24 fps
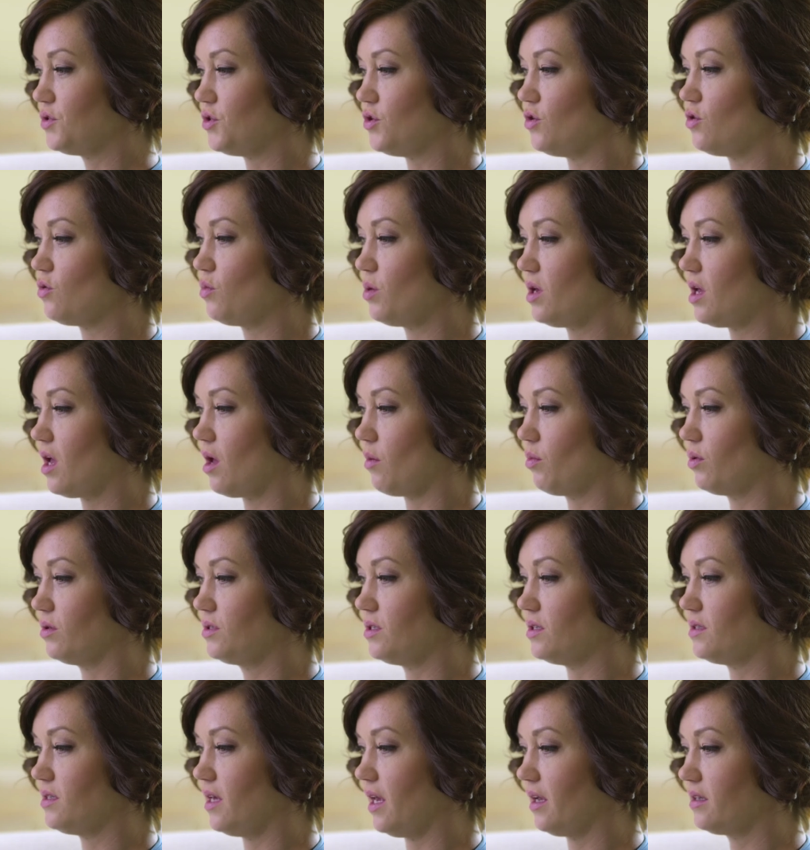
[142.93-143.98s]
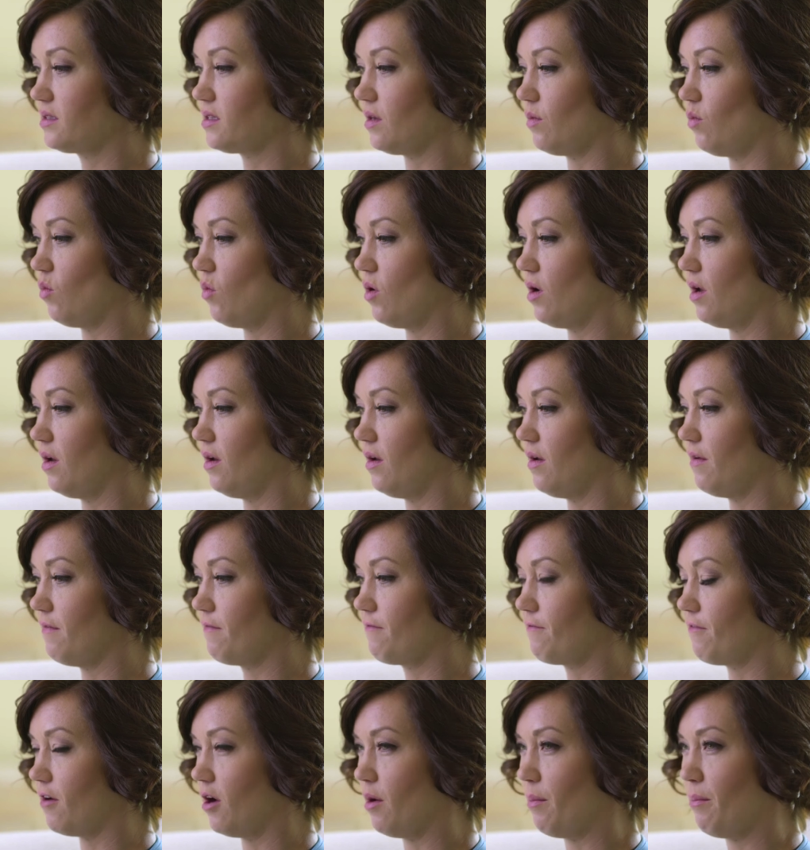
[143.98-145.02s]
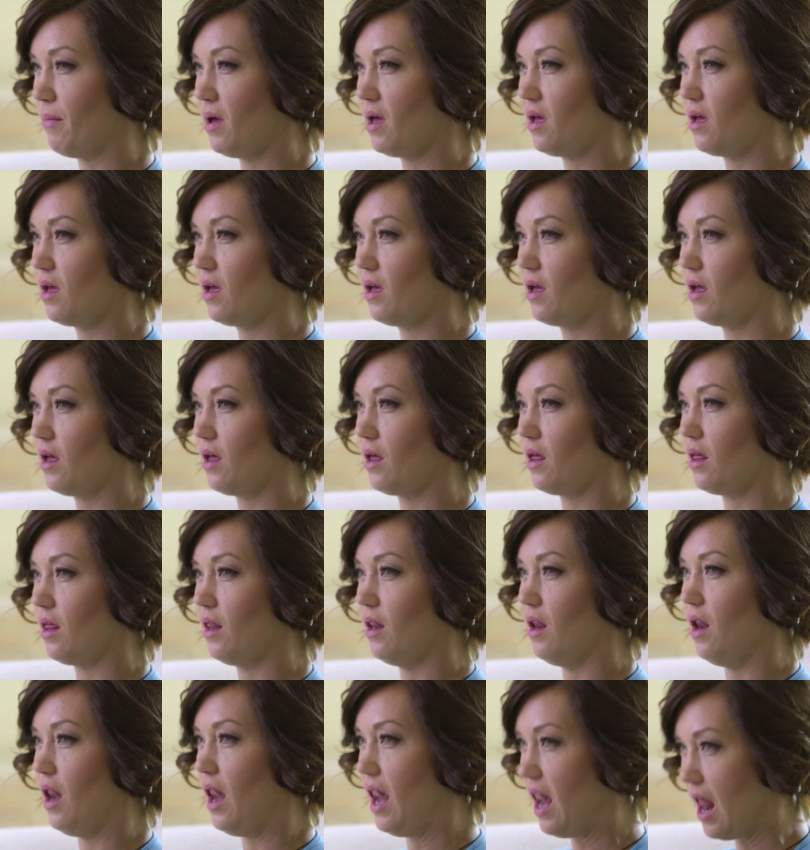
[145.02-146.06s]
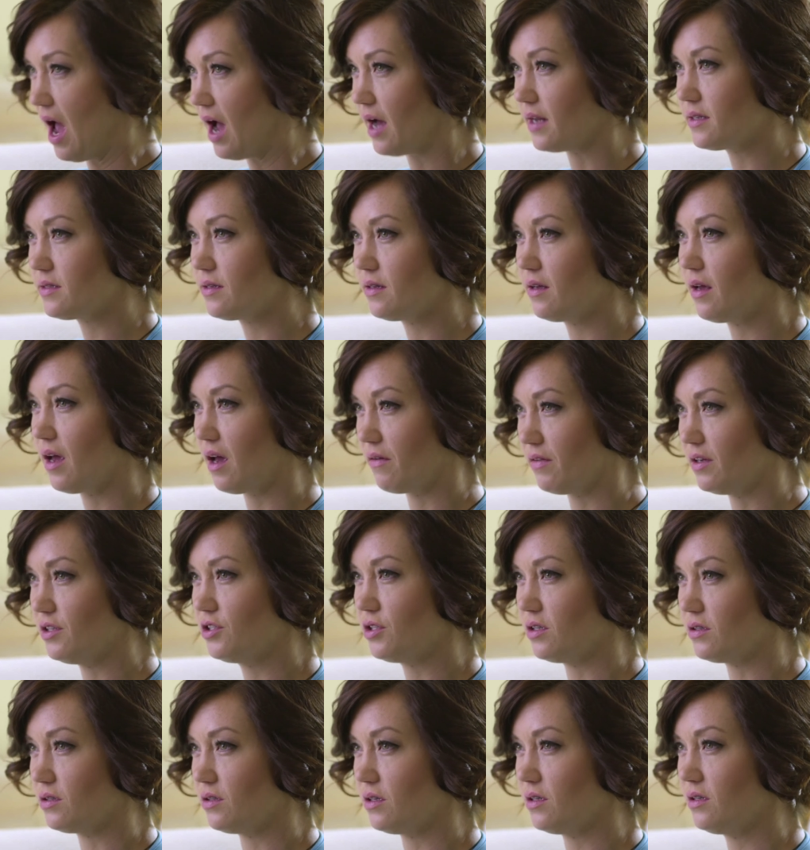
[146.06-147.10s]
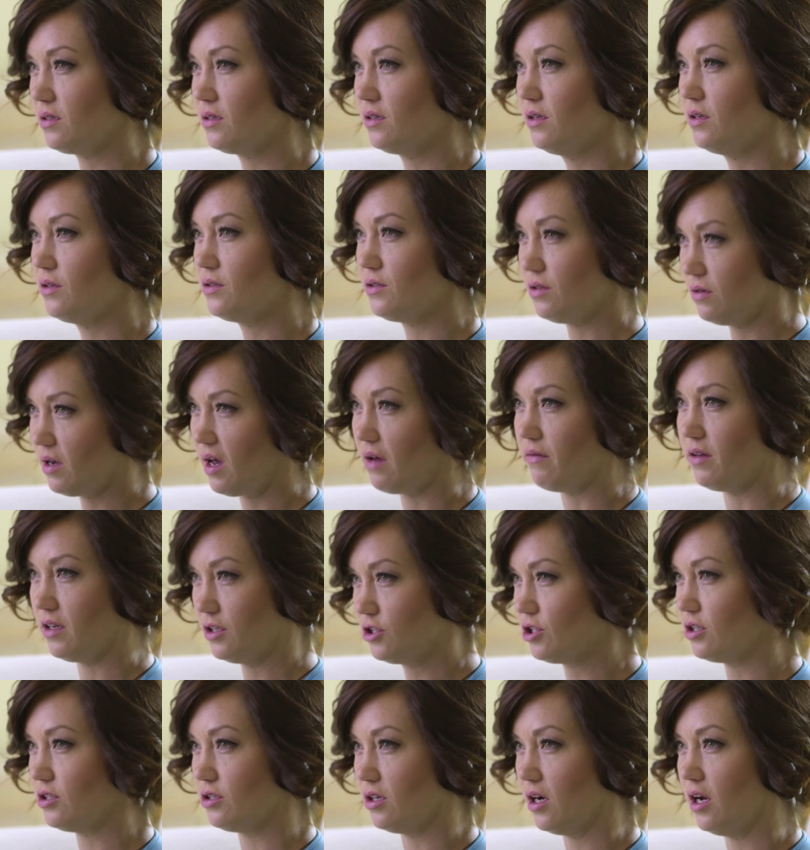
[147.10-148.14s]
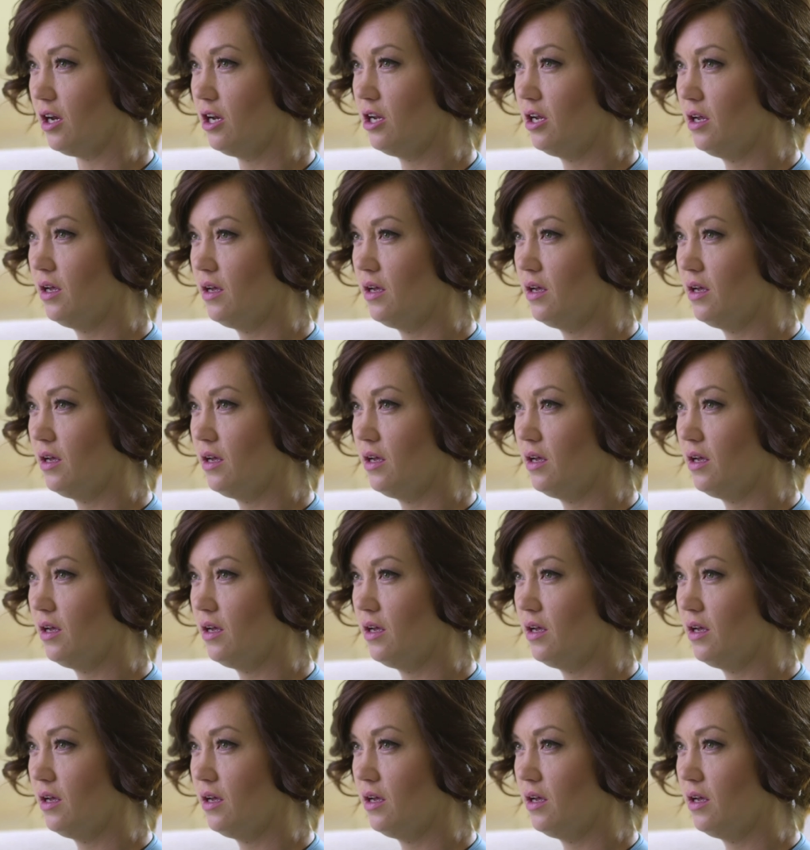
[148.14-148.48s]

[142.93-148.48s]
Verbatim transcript: to be able to take someone from not having children to having children